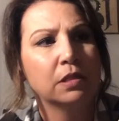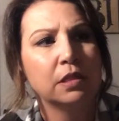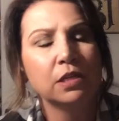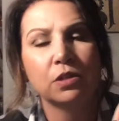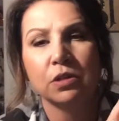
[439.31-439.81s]

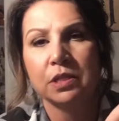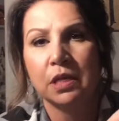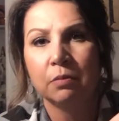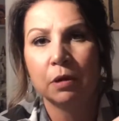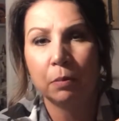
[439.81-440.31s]
These are
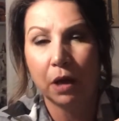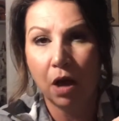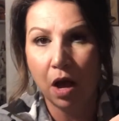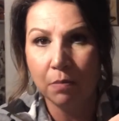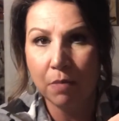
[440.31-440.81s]
cinnamon
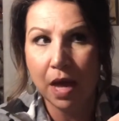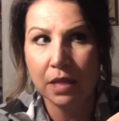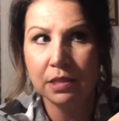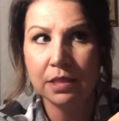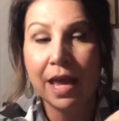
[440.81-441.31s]
pecan
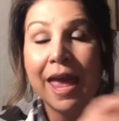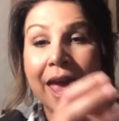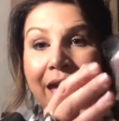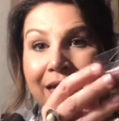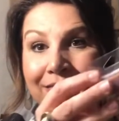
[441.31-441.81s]
buns
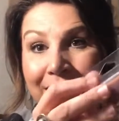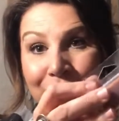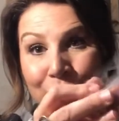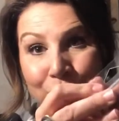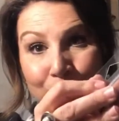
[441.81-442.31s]
and they
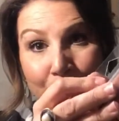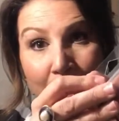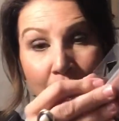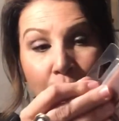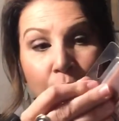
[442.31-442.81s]
do
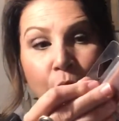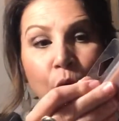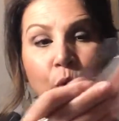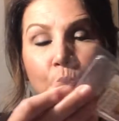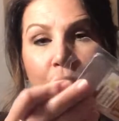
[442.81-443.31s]
smell
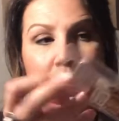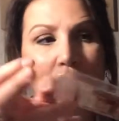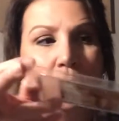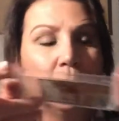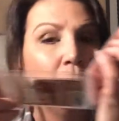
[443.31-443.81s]
really
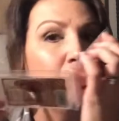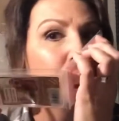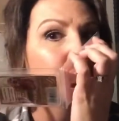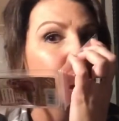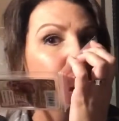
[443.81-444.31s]
good.
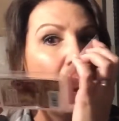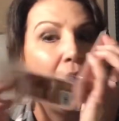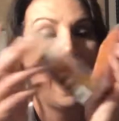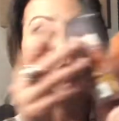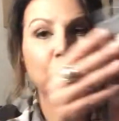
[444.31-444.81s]
I
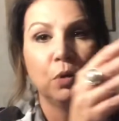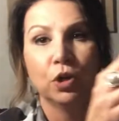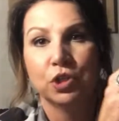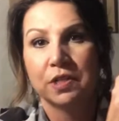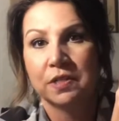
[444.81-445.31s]
have
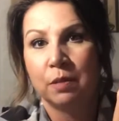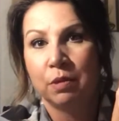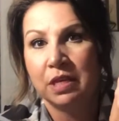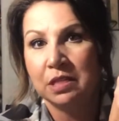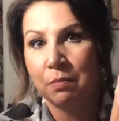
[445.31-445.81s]
purchased some of
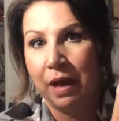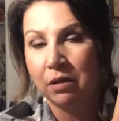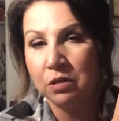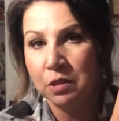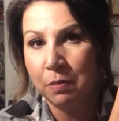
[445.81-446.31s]
these
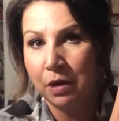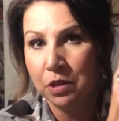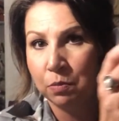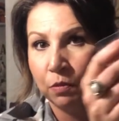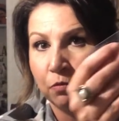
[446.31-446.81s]
Michaels
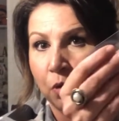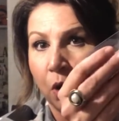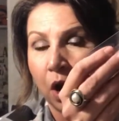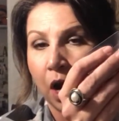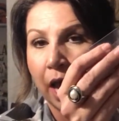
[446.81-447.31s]
melts
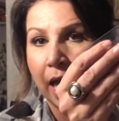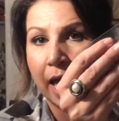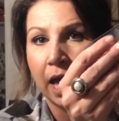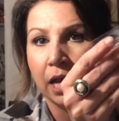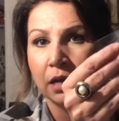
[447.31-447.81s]
before
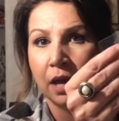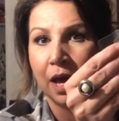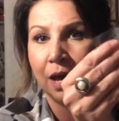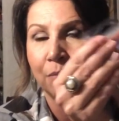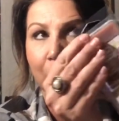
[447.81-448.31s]
and
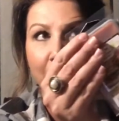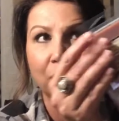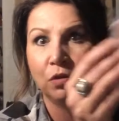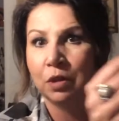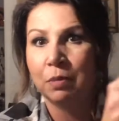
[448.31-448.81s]
um, I've
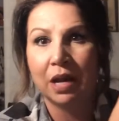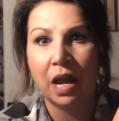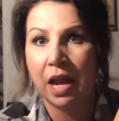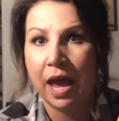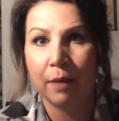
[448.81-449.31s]
only been
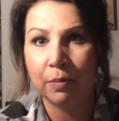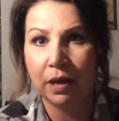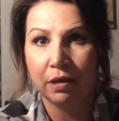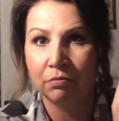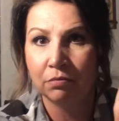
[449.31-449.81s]

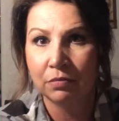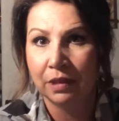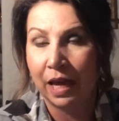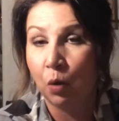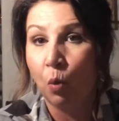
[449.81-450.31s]
unhappy
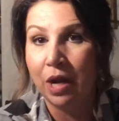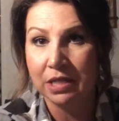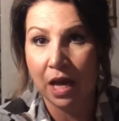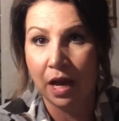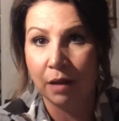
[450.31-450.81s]
like one
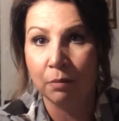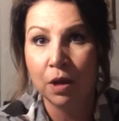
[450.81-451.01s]
time.